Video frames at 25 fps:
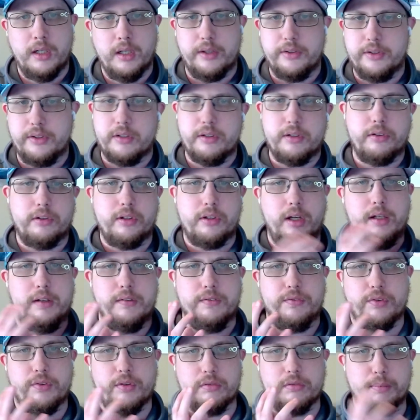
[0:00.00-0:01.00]
They're designed
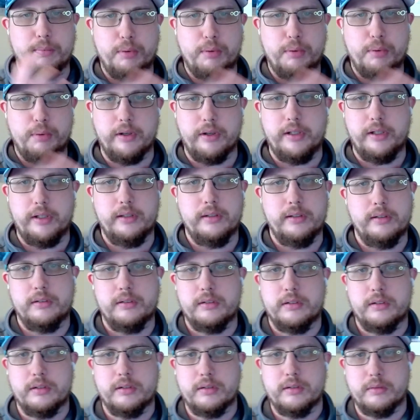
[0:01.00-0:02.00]
for reporting,
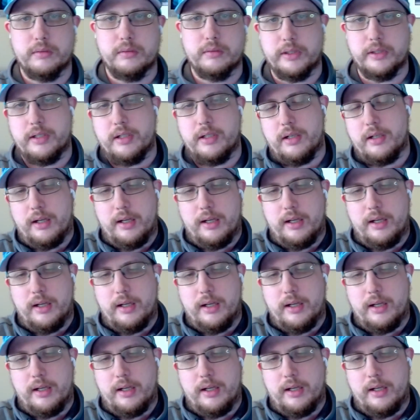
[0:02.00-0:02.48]
which